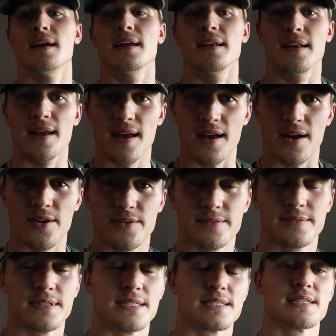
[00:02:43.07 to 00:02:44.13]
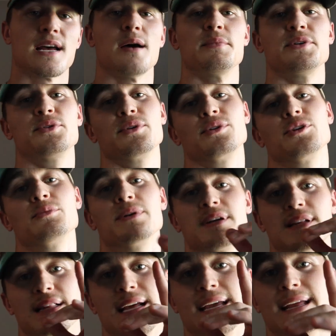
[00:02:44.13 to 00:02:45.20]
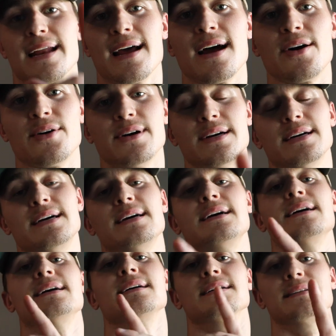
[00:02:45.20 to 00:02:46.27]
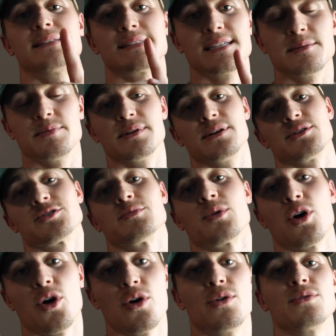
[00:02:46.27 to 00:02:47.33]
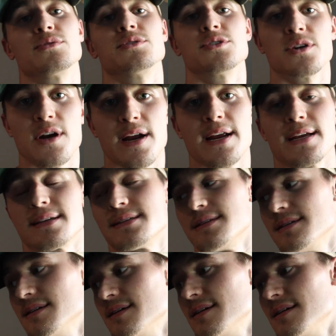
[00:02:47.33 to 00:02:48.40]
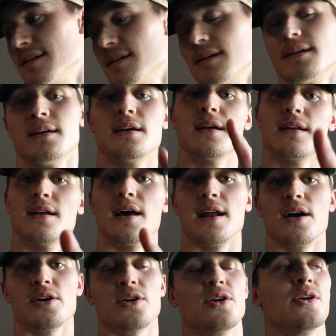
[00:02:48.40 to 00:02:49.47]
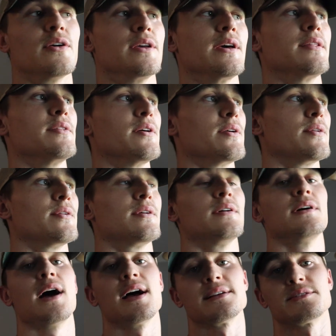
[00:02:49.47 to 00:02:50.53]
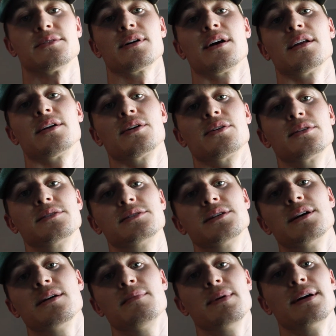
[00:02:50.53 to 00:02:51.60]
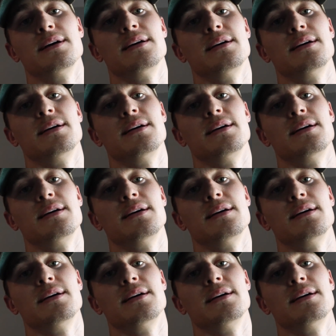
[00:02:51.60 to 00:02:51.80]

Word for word: And now it's time to do a little bit of laying out and sipping on some cold drinks. Not alcohol yet, though. I still got to go to the gym.